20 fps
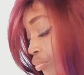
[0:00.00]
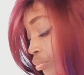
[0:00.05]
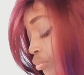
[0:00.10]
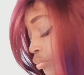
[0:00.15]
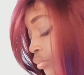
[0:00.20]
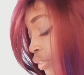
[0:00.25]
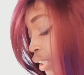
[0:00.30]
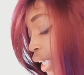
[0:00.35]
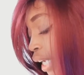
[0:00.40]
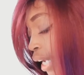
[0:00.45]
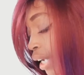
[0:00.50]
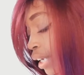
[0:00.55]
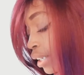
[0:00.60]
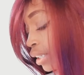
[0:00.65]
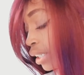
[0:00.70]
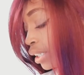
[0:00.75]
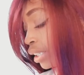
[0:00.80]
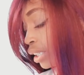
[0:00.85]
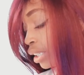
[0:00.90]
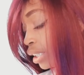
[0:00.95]
yeah, and
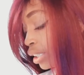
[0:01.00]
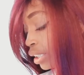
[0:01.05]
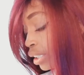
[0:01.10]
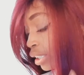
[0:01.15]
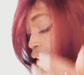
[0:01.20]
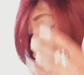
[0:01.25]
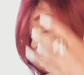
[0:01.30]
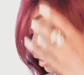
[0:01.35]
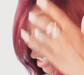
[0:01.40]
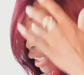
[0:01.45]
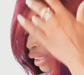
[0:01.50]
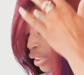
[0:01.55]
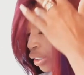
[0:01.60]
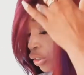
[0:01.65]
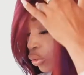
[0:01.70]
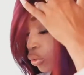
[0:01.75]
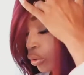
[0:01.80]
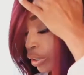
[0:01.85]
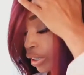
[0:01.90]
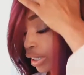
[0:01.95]
then the next
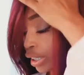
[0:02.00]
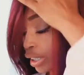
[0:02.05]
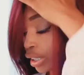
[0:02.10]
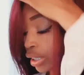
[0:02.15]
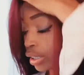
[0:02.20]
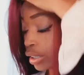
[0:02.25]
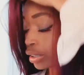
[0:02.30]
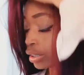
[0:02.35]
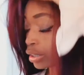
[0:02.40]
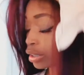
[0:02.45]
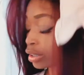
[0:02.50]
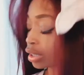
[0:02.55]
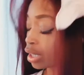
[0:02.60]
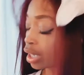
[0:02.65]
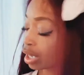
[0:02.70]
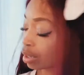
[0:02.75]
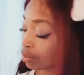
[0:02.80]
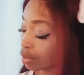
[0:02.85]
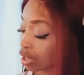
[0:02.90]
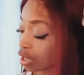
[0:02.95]
story is
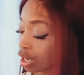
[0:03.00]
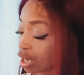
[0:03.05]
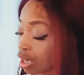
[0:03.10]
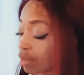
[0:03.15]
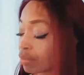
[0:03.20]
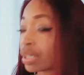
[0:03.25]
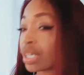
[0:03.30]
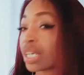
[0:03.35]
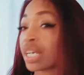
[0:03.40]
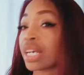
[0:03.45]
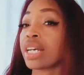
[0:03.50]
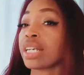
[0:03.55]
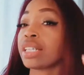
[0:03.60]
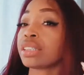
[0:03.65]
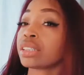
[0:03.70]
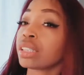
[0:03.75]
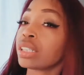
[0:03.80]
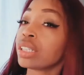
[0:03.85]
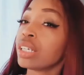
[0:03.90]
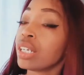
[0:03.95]

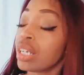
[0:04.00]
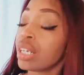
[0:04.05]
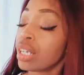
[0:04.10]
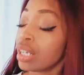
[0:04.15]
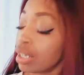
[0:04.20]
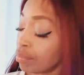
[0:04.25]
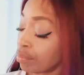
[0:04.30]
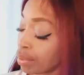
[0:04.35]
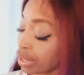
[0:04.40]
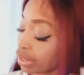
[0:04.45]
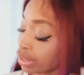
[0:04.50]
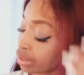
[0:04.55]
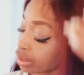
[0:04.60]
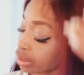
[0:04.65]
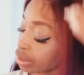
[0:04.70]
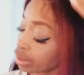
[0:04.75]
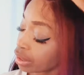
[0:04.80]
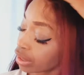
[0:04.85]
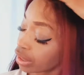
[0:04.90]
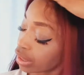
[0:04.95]
Comcast, and
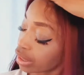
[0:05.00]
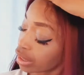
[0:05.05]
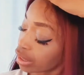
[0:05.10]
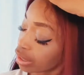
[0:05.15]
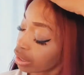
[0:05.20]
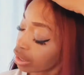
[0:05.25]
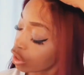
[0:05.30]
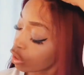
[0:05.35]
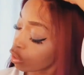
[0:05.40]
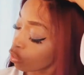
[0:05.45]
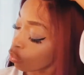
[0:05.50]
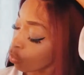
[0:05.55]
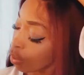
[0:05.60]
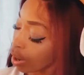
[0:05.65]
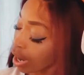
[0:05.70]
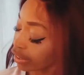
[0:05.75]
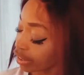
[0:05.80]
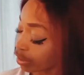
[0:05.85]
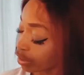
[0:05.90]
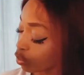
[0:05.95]
basically
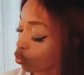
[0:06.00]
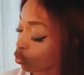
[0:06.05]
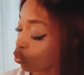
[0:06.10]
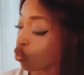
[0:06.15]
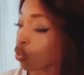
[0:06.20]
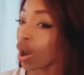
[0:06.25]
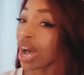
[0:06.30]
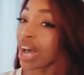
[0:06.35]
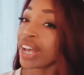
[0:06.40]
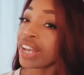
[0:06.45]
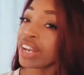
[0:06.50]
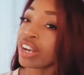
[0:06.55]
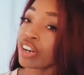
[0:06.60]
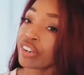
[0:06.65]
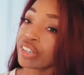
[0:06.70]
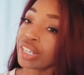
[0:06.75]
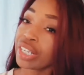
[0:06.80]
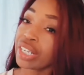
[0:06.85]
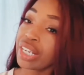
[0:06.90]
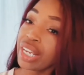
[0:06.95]
why are
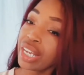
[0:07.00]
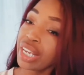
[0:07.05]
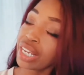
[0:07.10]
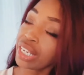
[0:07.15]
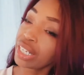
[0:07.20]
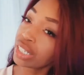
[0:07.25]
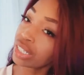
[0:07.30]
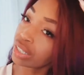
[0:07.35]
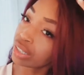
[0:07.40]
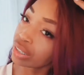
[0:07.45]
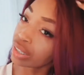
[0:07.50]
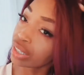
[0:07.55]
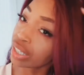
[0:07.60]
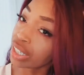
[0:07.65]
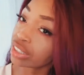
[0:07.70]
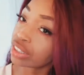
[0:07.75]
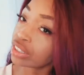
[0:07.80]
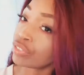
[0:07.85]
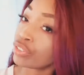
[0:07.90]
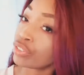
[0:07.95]
they hated? In case